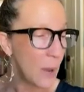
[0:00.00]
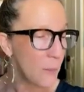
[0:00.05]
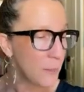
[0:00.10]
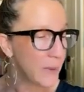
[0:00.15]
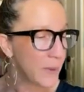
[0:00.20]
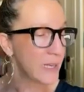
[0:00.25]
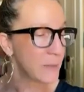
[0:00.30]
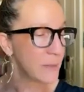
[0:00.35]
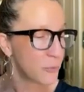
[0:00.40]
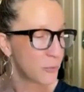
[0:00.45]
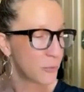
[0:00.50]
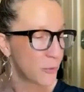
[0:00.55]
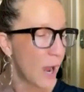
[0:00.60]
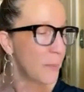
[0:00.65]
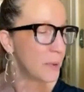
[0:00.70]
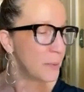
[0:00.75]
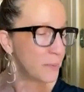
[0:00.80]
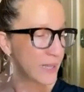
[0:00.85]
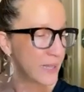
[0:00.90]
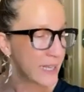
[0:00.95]
But it
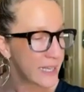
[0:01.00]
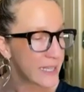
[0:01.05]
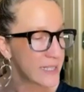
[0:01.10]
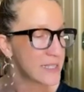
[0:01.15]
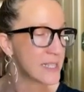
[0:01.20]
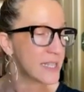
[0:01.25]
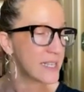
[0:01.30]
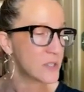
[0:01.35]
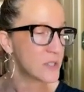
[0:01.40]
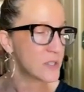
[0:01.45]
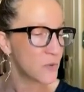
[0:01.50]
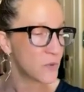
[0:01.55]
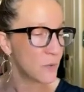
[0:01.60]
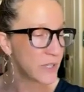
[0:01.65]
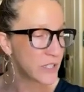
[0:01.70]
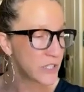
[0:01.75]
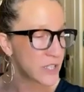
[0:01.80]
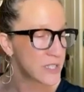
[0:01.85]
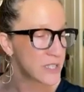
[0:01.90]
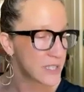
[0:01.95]
probably is this room,
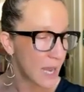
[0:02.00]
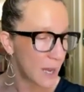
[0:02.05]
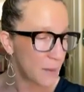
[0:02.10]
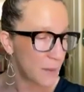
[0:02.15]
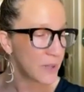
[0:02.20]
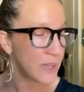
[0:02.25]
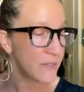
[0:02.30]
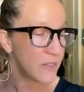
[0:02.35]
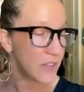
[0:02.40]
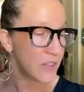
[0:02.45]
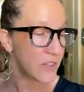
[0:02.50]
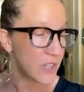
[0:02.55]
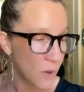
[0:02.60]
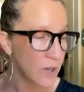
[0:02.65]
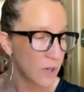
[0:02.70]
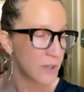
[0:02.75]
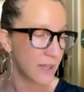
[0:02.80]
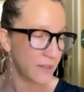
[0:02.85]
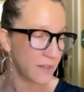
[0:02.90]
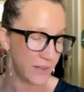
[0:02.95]
which is, I believe,
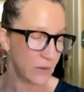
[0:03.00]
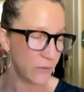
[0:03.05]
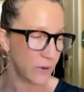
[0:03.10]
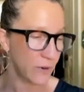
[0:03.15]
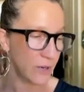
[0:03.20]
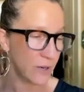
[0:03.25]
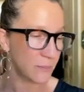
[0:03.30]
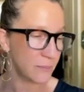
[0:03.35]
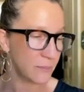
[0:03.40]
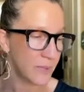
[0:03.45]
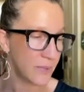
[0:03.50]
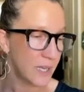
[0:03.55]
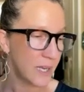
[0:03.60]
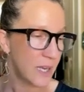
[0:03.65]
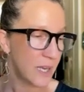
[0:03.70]
your living room.